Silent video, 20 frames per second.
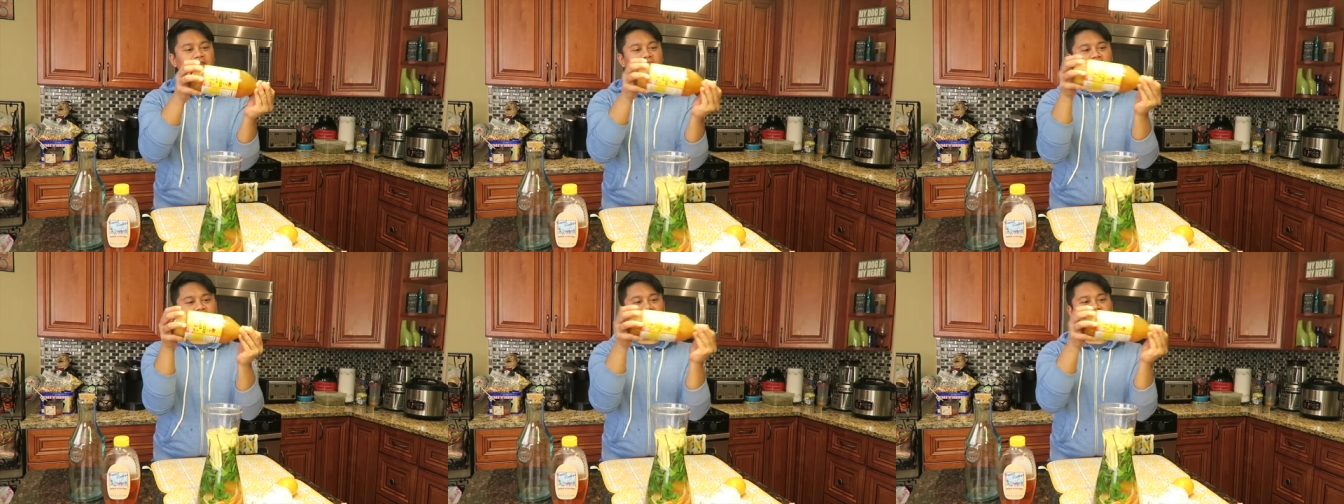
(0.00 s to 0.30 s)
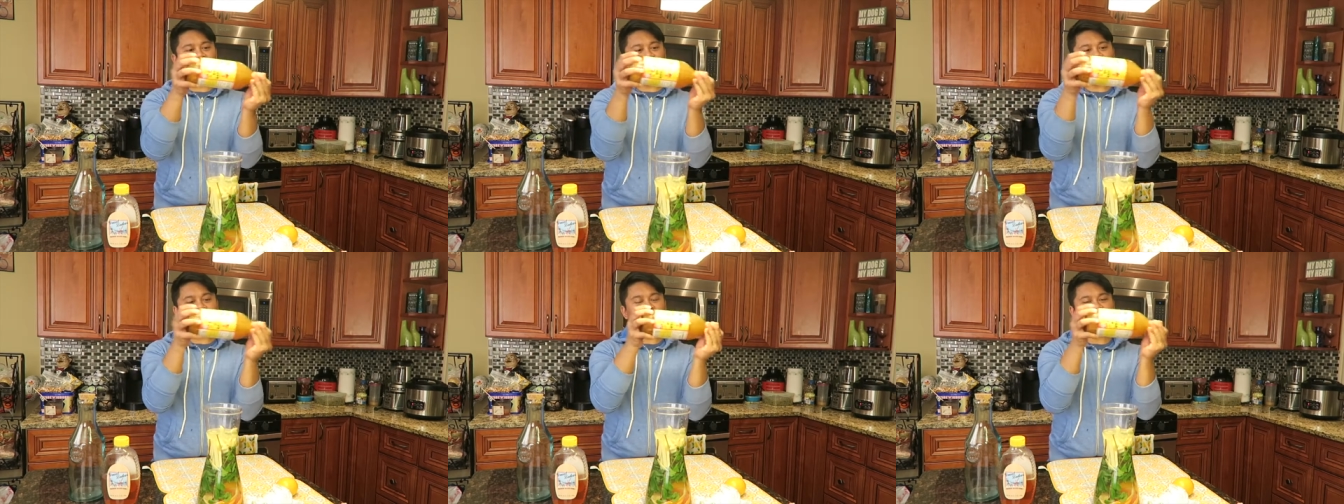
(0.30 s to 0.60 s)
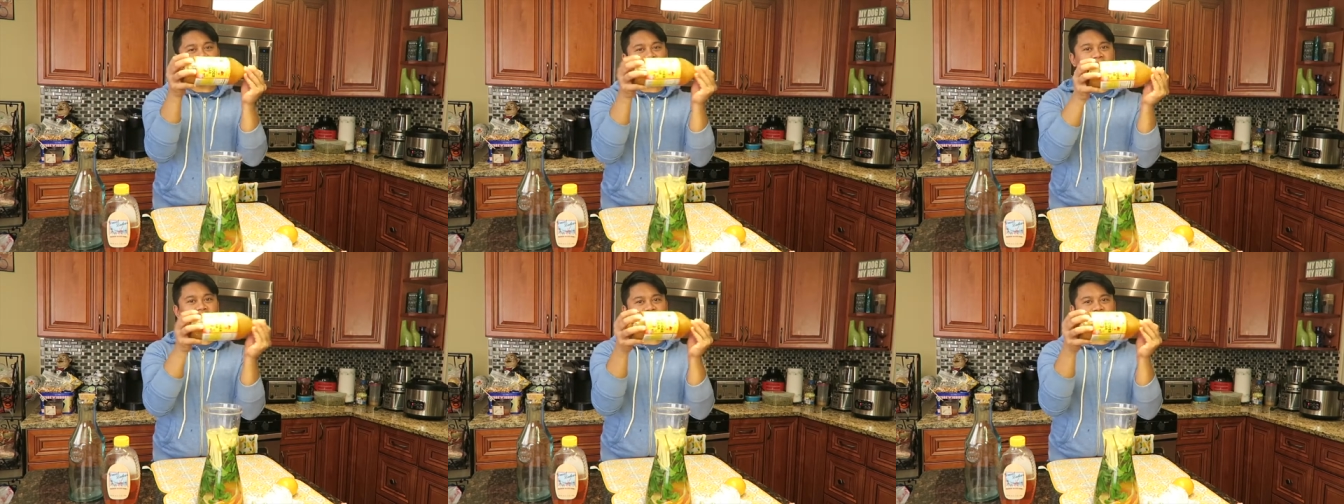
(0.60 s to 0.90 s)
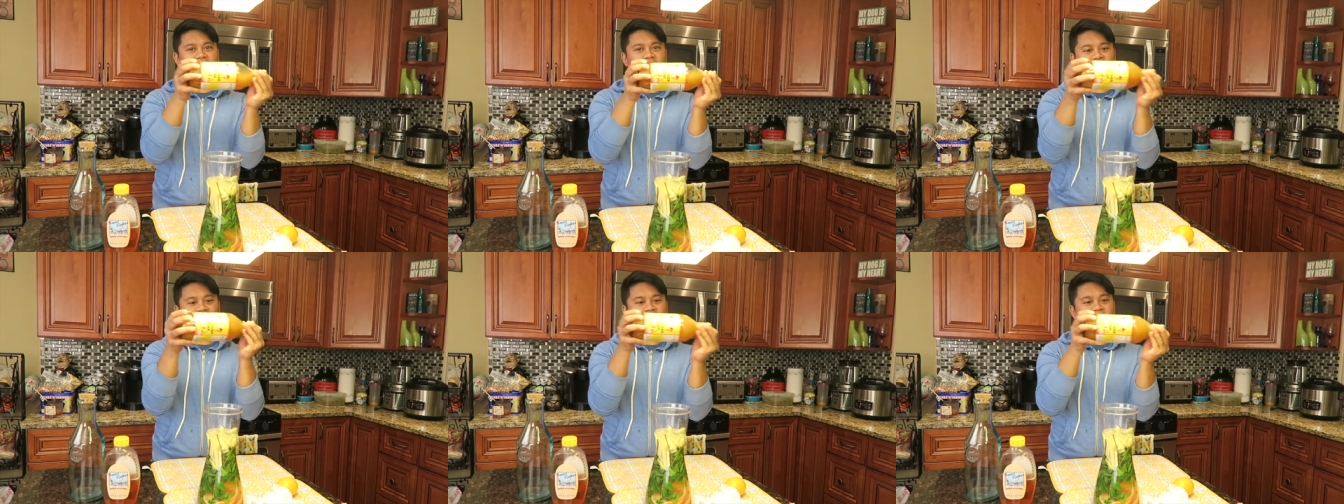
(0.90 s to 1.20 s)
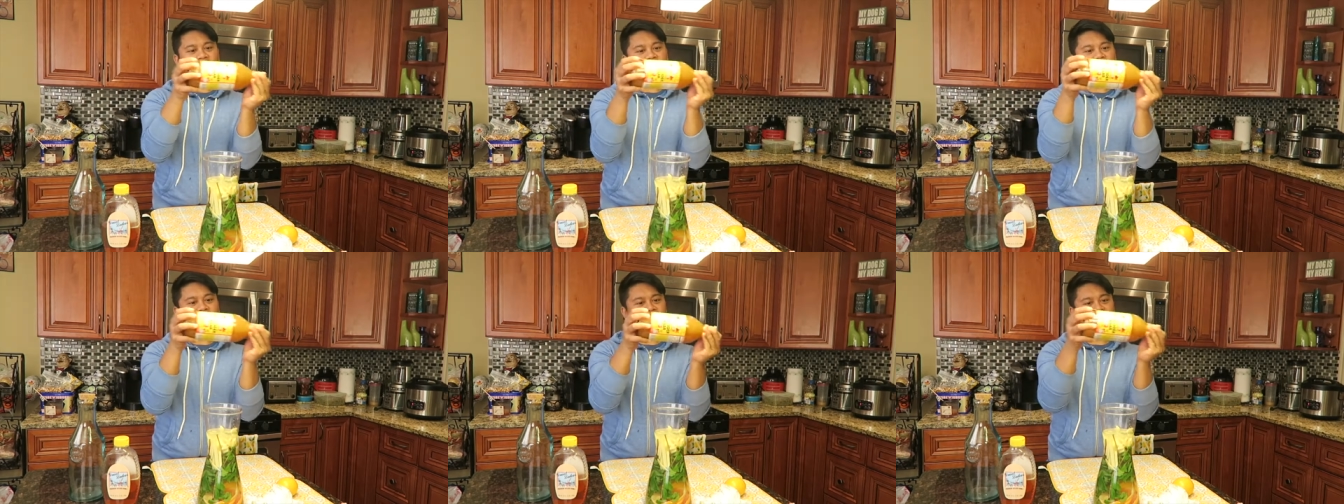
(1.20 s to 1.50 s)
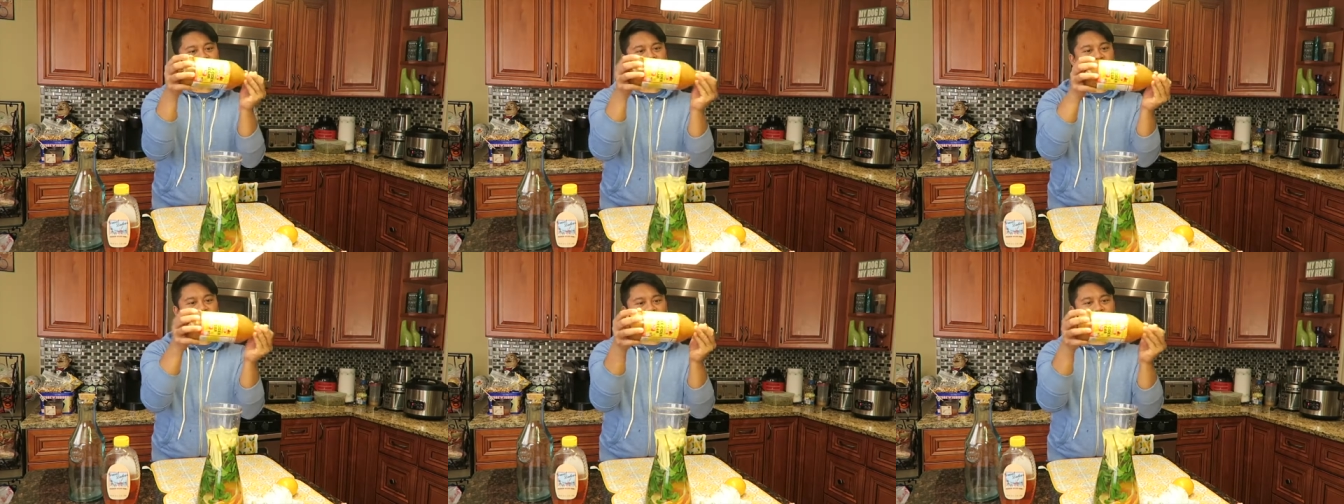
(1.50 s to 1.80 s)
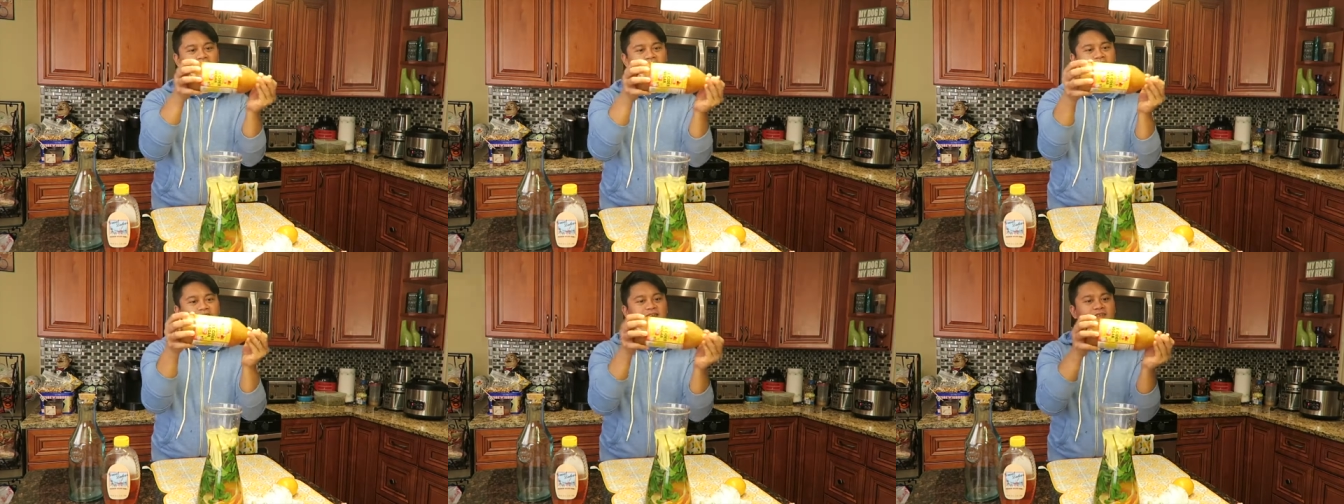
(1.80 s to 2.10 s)
gonna have to mix that
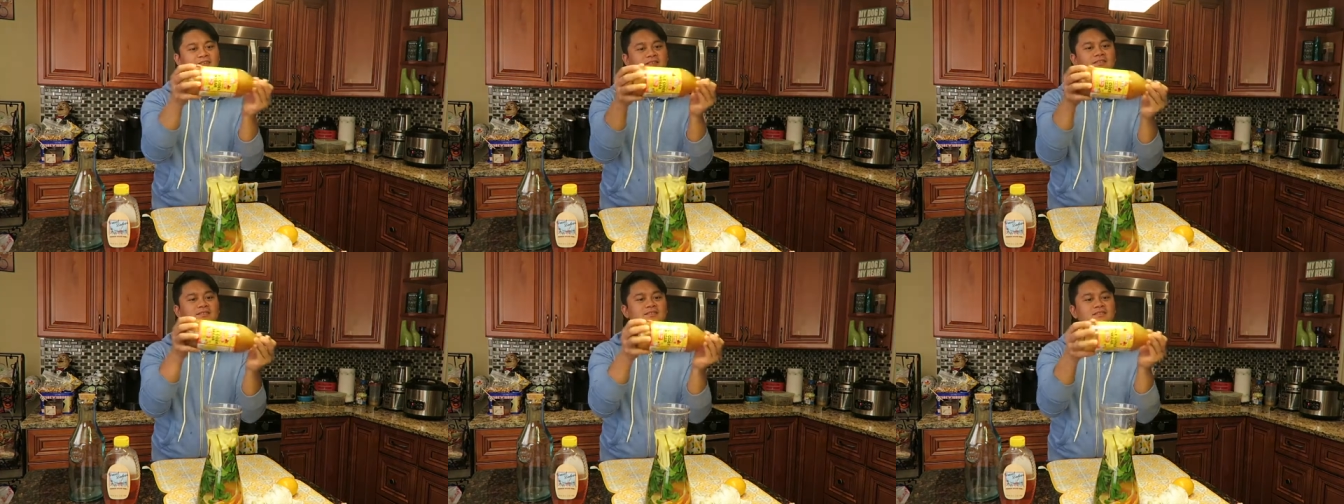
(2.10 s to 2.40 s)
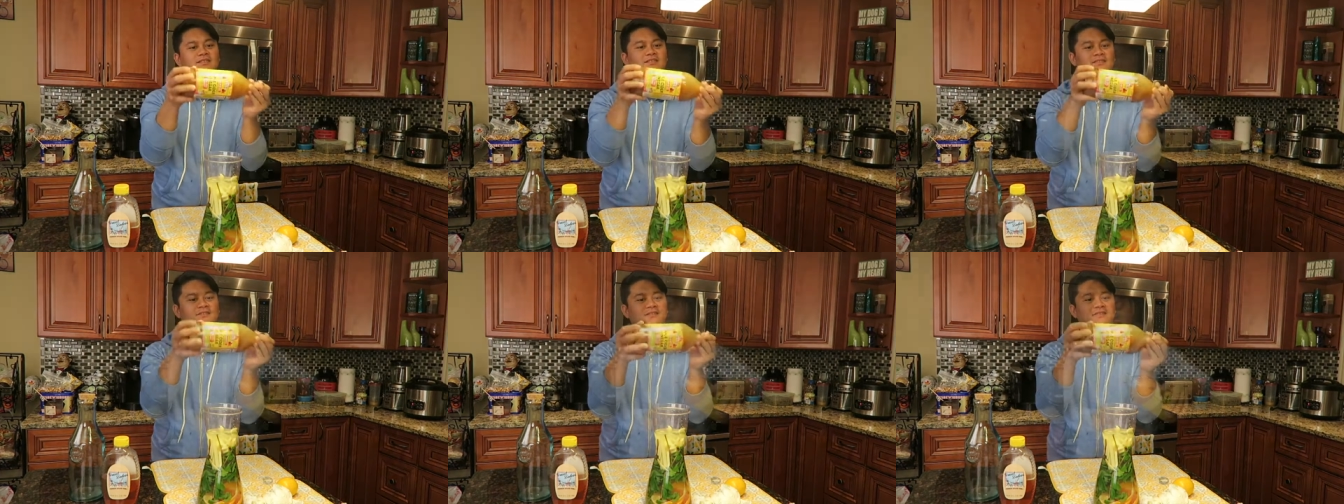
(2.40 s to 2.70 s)
like this.